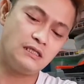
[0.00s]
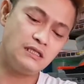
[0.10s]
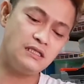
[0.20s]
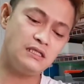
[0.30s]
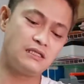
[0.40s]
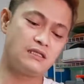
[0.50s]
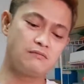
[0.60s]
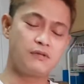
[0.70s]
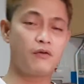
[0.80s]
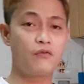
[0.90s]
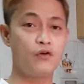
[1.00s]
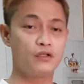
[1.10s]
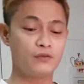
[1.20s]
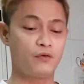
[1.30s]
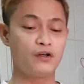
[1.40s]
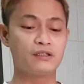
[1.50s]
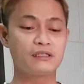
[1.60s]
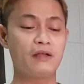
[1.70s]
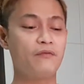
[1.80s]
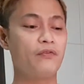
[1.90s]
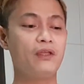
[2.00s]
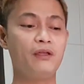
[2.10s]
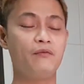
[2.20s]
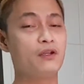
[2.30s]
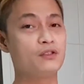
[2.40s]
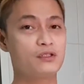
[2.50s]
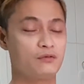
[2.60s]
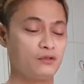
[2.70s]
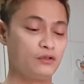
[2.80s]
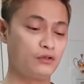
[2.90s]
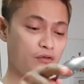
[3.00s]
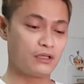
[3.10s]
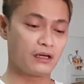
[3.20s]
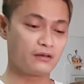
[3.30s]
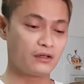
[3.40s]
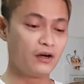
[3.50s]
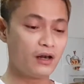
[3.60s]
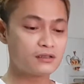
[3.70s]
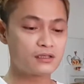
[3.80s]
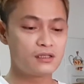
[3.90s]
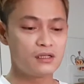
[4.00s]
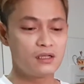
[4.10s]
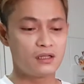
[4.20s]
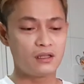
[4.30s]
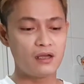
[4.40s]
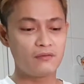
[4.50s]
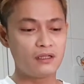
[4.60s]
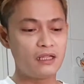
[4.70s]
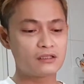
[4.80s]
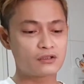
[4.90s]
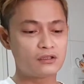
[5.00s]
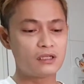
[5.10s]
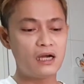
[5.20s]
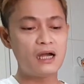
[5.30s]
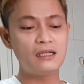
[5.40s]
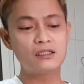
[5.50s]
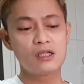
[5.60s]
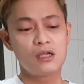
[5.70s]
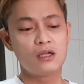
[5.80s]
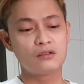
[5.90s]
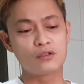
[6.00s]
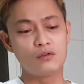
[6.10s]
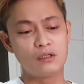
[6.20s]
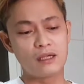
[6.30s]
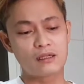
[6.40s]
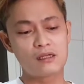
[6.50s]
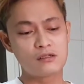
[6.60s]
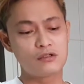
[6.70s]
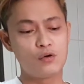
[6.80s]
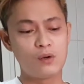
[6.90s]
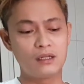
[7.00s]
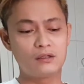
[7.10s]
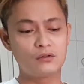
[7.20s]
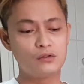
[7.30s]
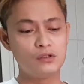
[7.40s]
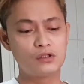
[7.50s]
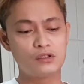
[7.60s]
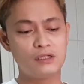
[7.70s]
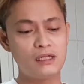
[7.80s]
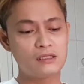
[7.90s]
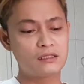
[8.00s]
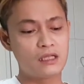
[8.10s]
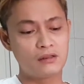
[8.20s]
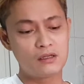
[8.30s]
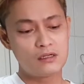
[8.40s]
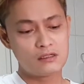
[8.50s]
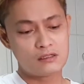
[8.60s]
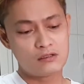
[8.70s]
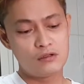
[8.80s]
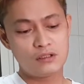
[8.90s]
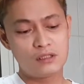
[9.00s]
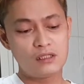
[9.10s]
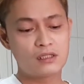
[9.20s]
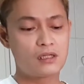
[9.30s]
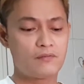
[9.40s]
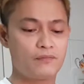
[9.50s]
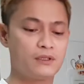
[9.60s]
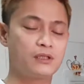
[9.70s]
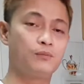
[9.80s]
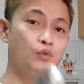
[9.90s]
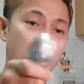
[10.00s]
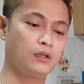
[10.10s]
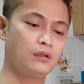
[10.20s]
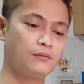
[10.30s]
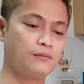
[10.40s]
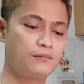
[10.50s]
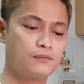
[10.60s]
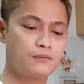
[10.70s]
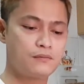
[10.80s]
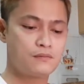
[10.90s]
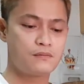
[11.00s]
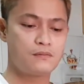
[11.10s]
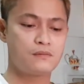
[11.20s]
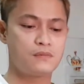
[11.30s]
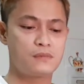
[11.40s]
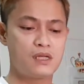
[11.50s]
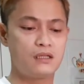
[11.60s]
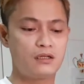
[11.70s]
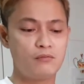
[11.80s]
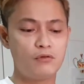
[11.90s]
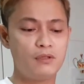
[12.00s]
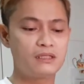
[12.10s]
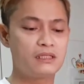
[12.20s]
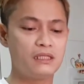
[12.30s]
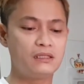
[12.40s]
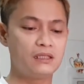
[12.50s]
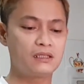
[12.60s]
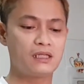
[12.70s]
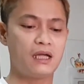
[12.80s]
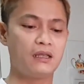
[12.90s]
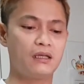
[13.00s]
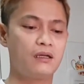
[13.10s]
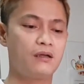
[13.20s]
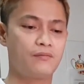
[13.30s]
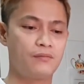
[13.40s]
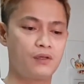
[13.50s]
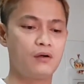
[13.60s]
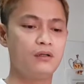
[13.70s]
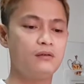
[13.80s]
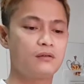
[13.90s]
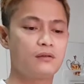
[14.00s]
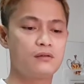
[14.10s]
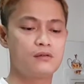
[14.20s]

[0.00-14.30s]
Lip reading: But of course for your safety, because you know the girls, they have the nails, or the guys, so like you don't want it to use your nails, then use this spoon and remove the seeds inside, and